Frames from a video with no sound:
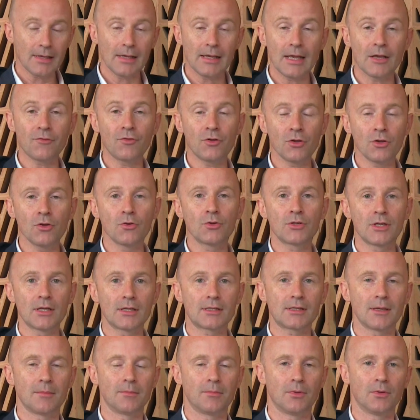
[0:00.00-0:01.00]
If you're using
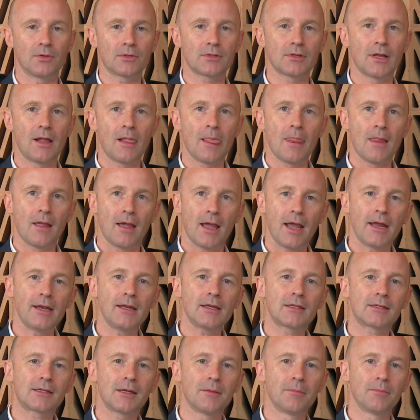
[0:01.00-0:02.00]
symbols,
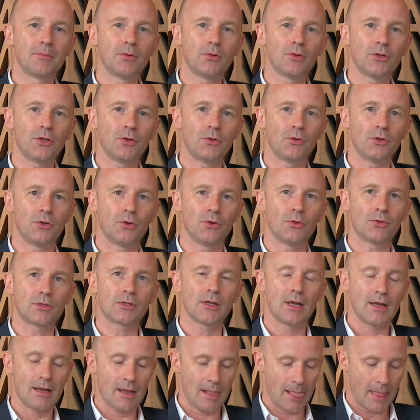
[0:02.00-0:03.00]
any symbol you
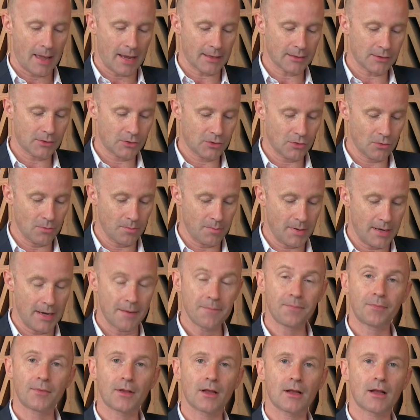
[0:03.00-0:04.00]
use has to be
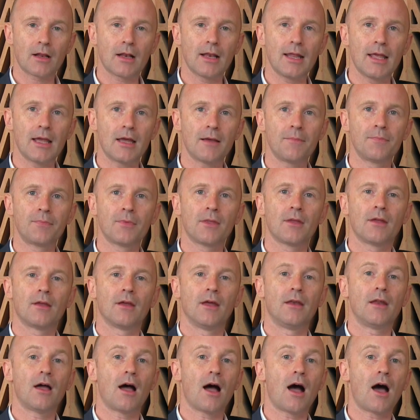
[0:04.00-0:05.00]
clear
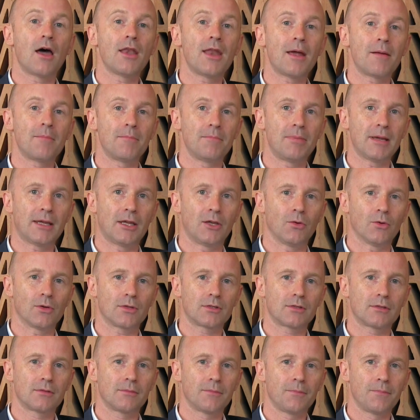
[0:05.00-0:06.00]
and
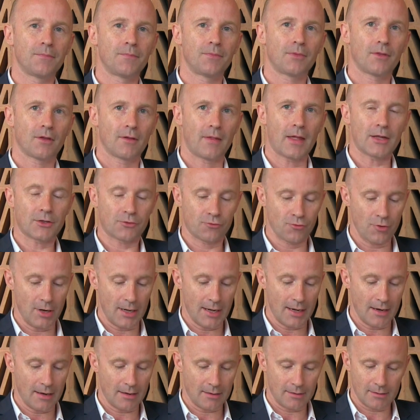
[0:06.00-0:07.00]
unambiguous. And that's
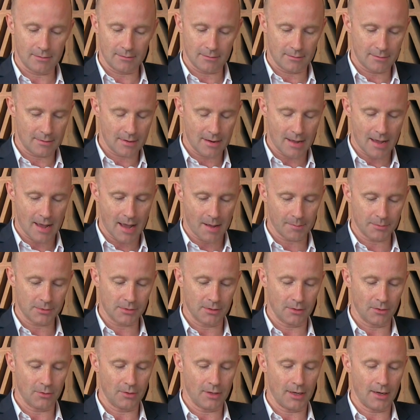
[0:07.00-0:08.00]
really
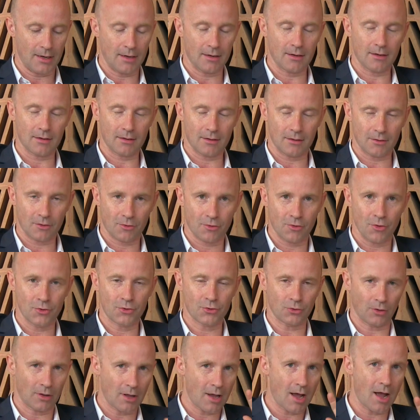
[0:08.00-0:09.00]
absolutely
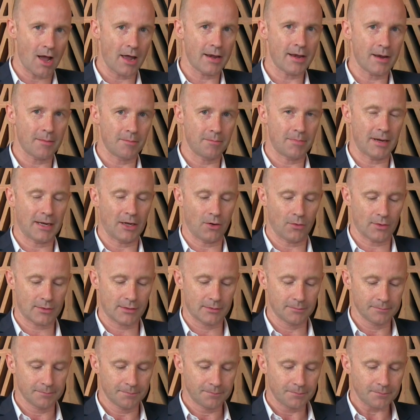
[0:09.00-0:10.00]
crucial,
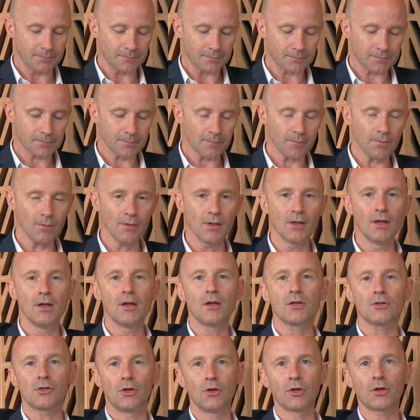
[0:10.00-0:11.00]
unambiguous.
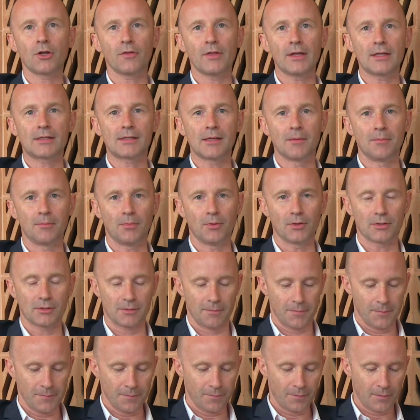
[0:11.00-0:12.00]
So look at these symbols.